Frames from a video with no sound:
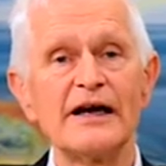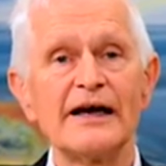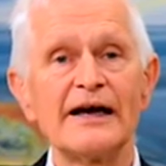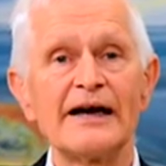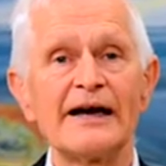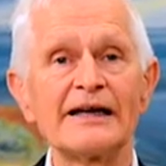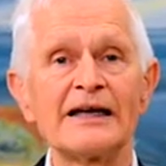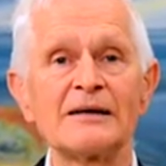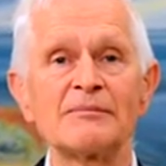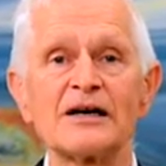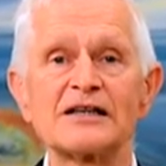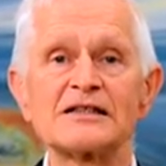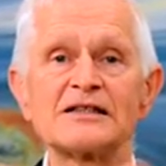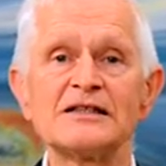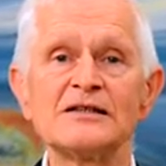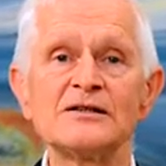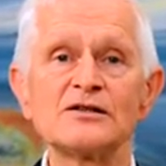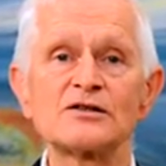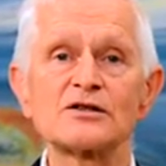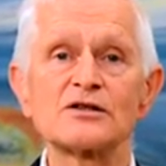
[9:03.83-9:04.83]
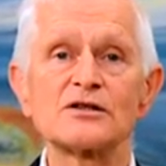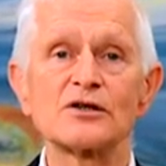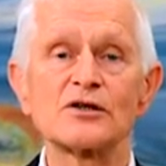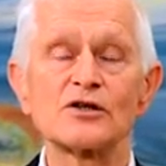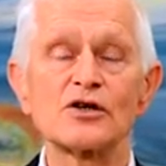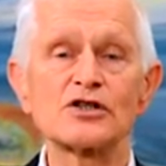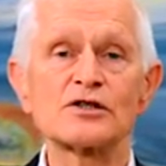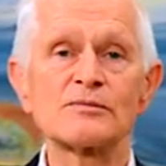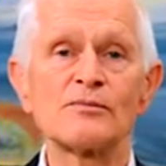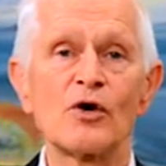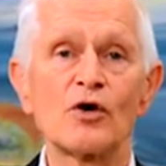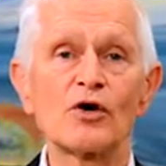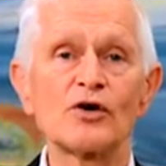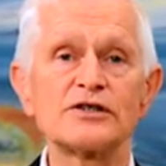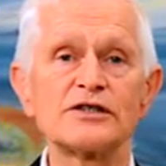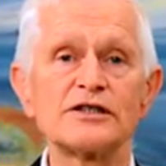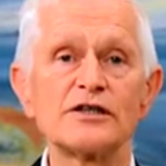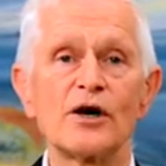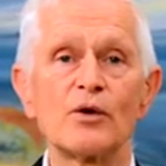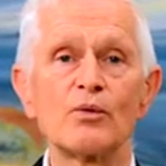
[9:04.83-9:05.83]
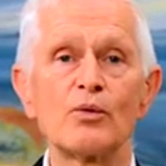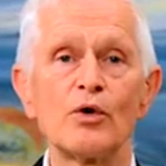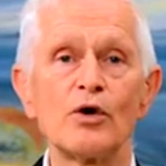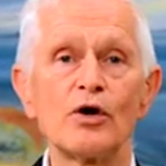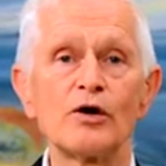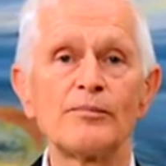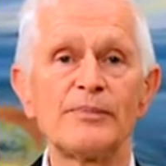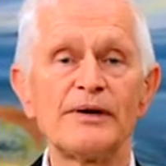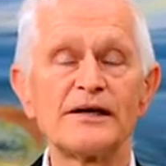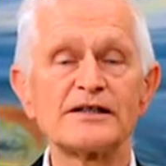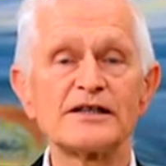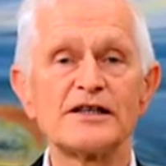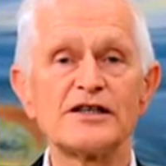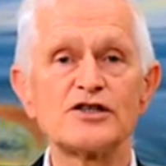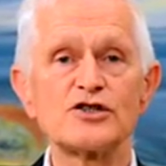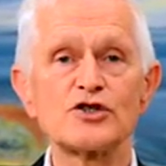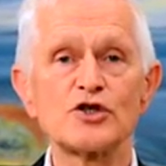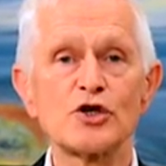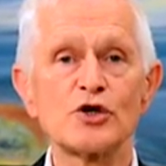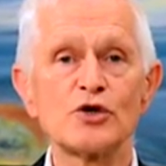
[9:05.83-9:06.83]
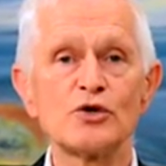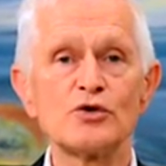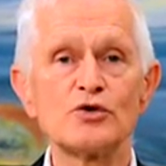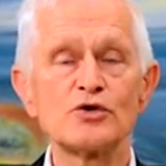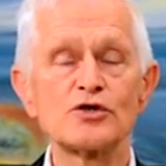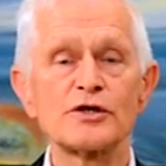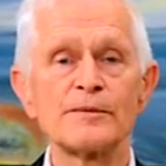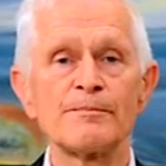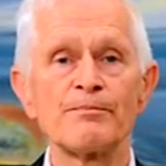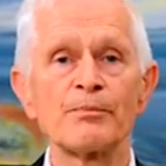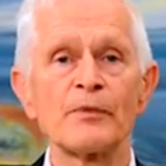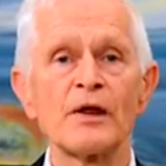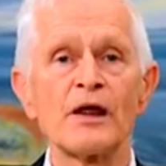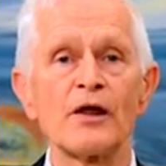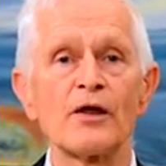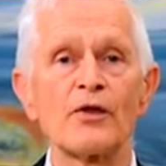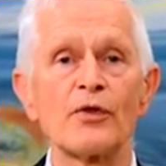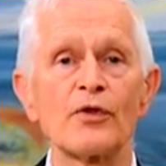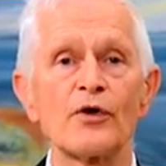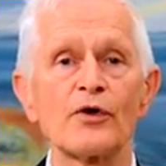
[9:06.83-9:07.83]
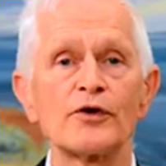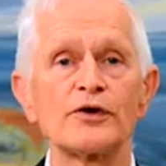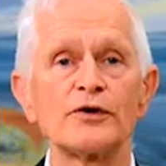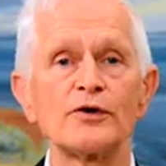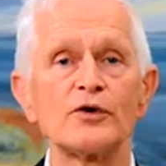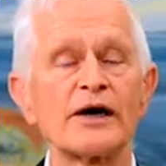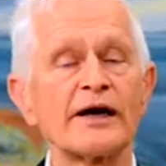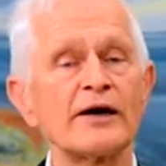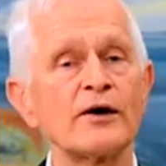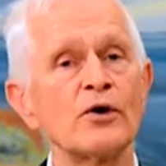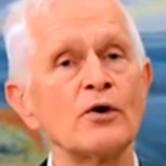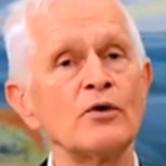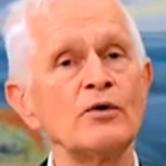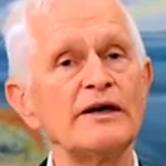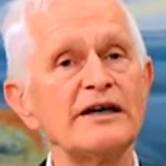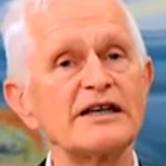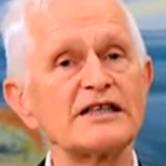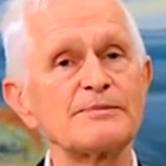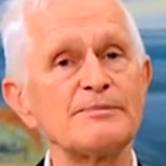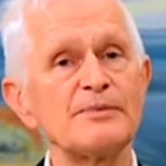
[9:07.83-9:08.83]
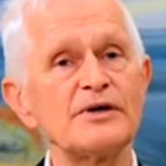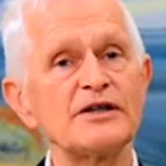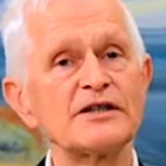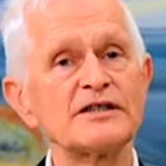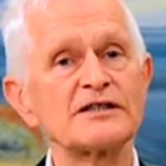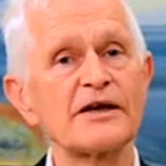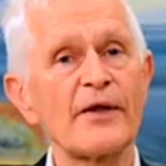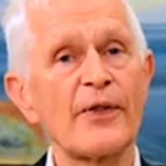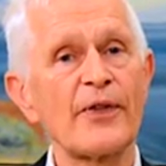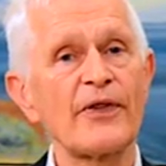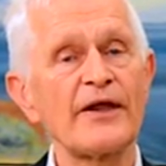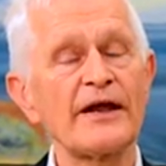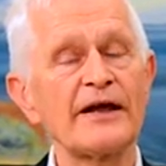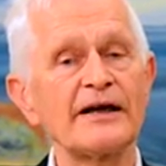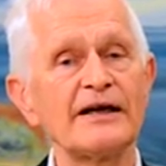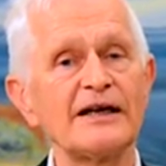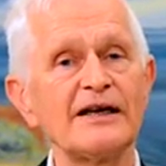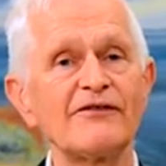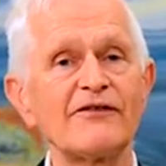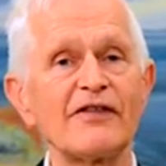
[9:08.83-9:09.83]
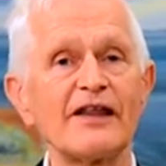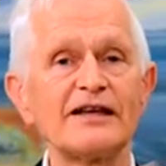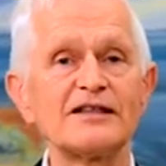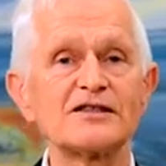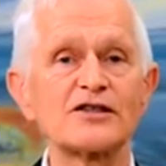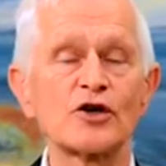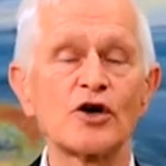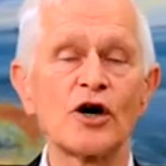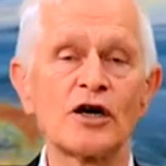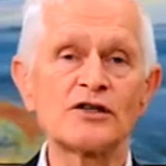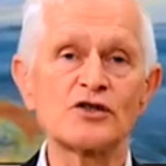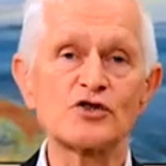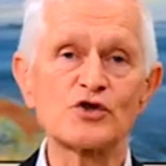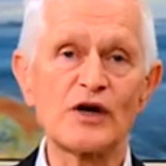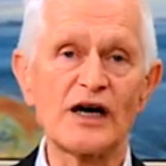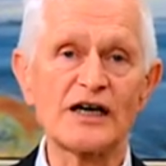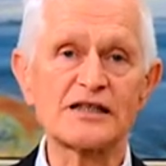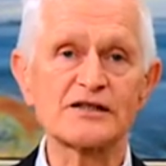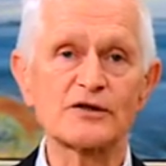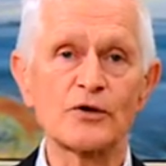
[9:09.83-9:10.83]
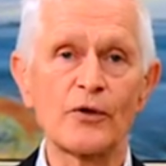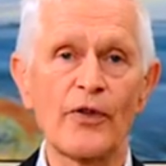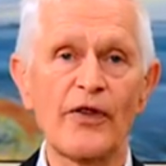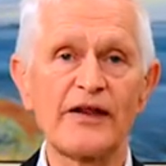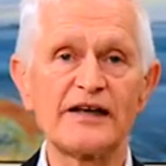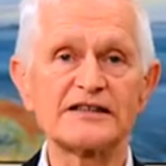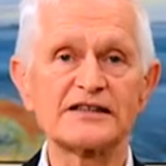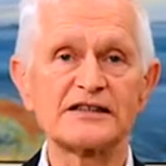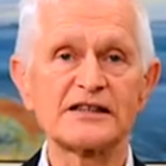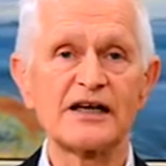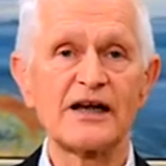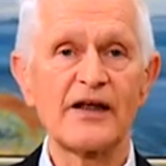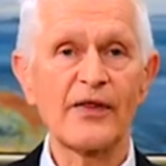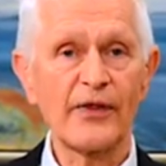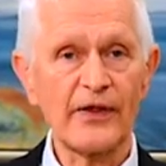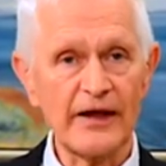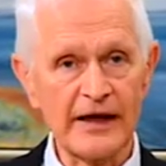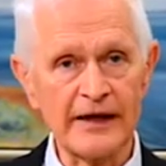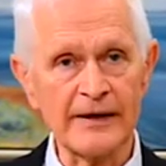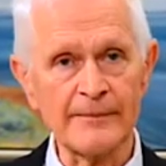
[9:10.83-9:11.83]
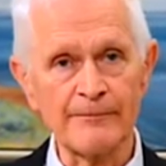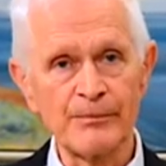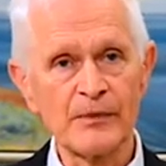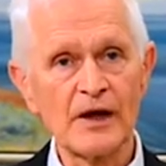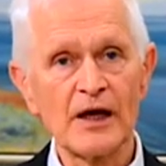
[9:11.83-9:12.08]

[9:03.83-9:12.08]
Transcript: And in Martinus' cosmology or world picture, he shows that you can only experience a thing if there is a contrast to this thing.